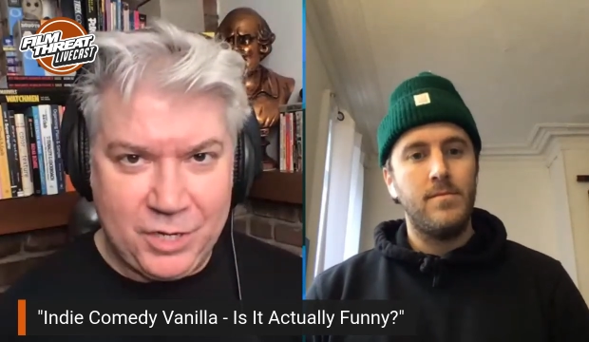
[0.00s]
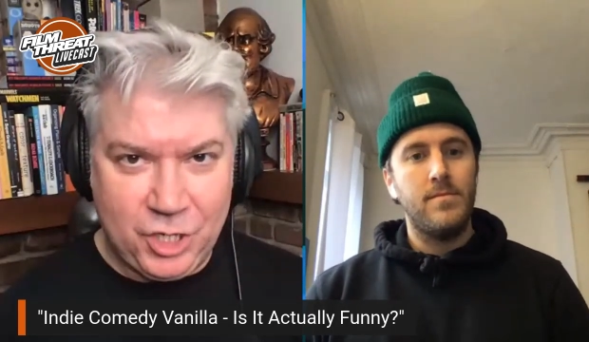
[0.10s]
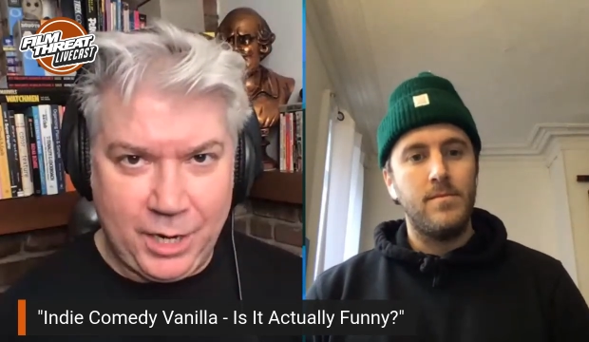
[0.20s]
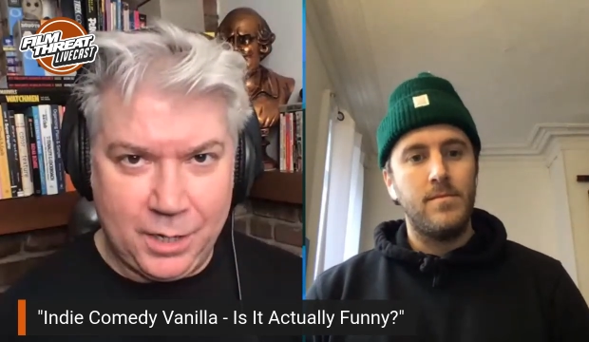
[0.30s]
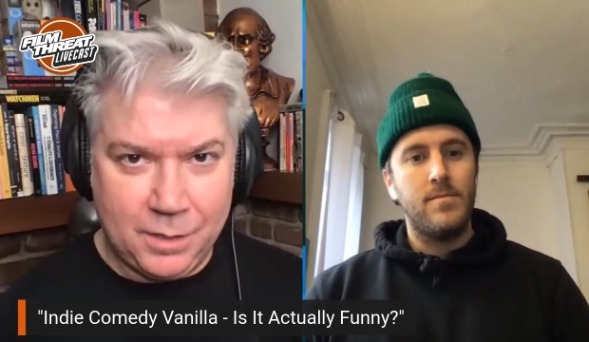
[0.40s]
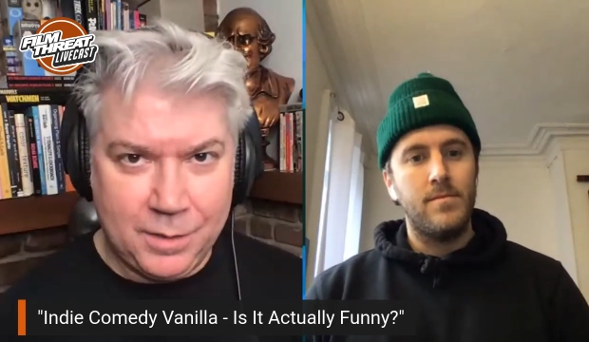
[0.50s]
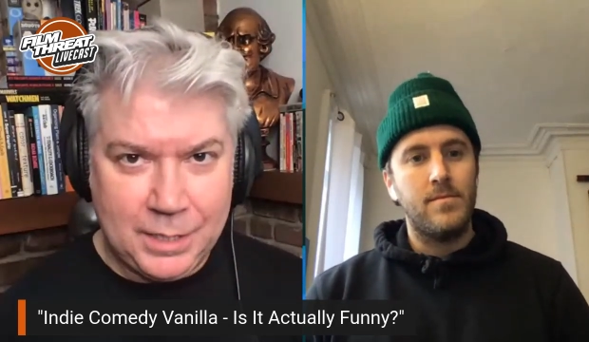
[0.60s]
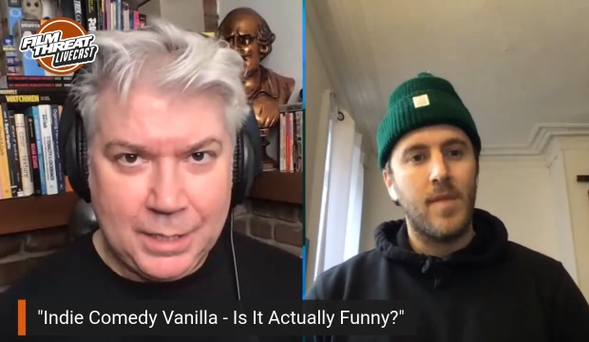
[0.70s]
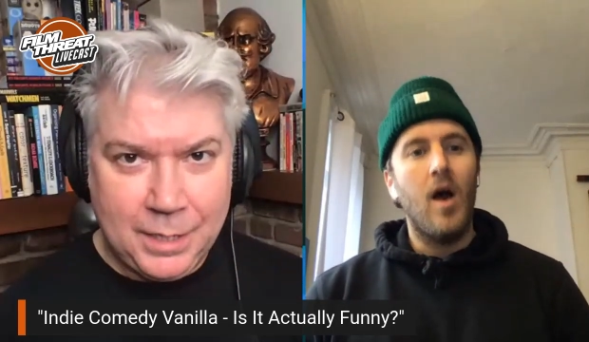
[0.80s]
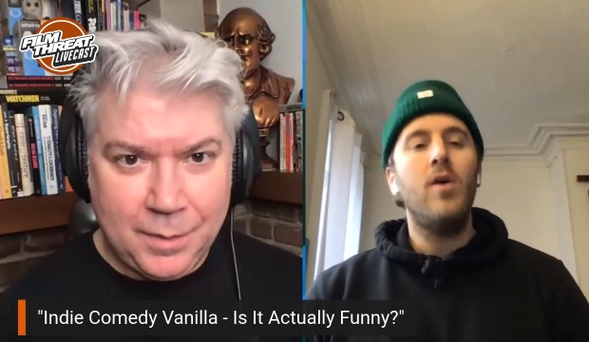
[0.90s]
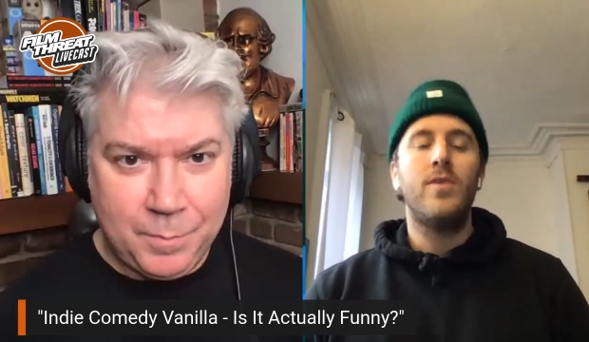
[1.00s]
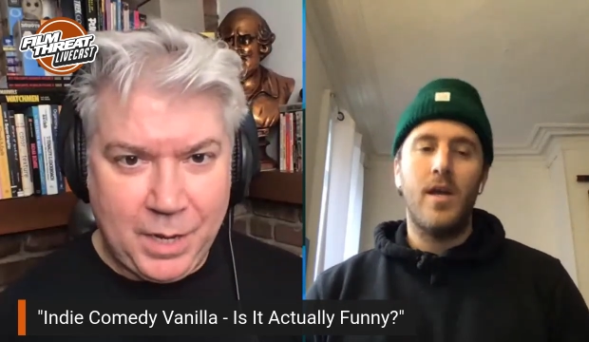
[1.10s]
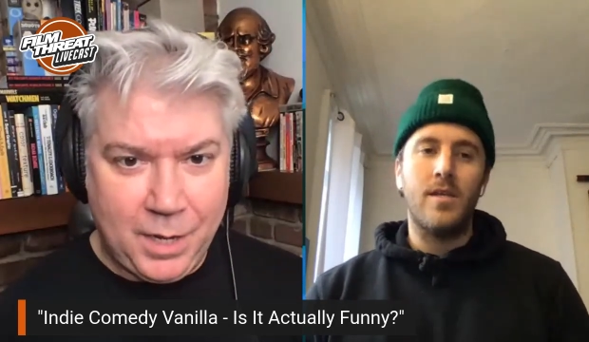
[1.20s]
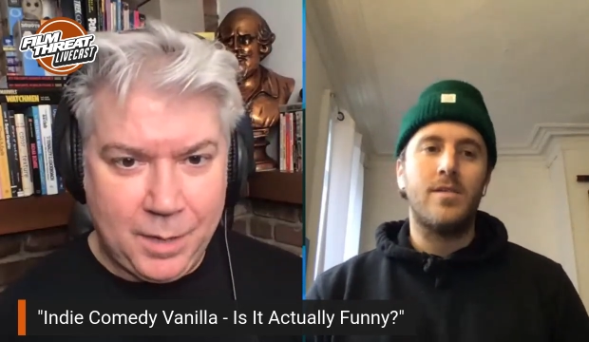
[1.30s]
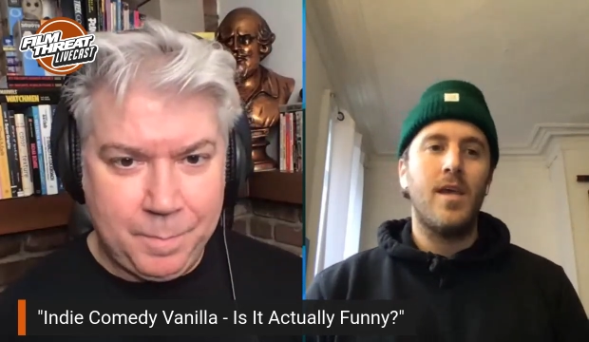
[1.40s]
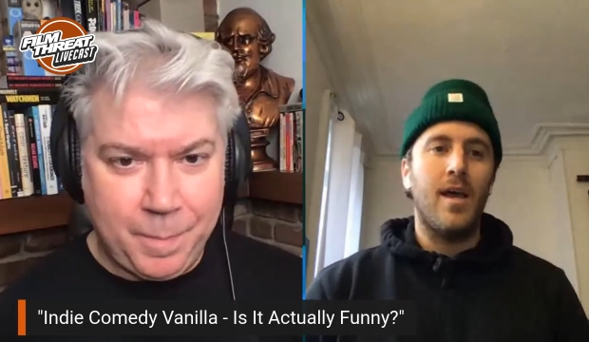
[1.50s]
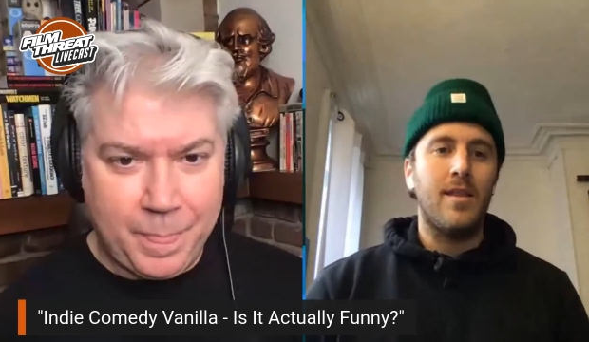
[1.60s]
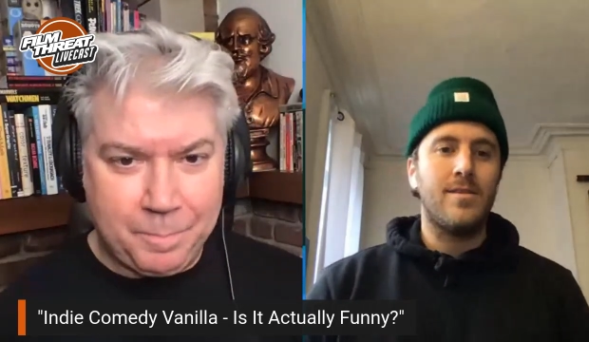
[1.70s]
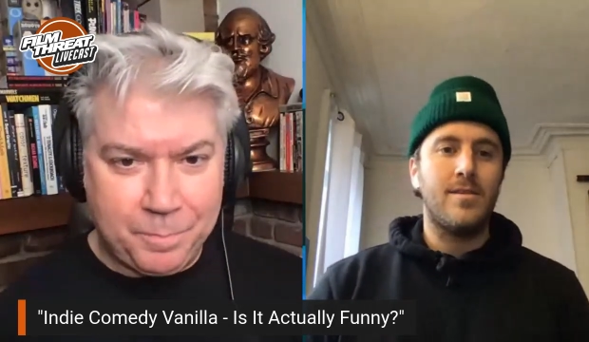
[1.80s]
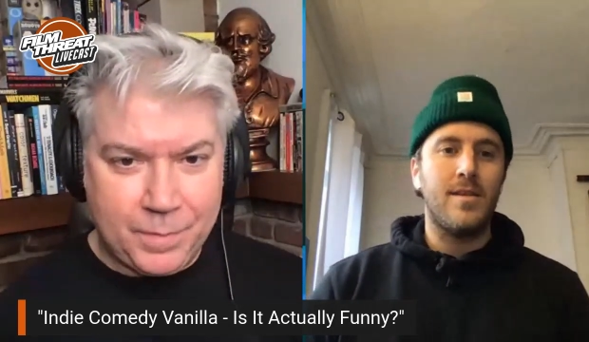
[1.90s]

Speaker 1: chair.
Speaker 2: Um, oh, nice.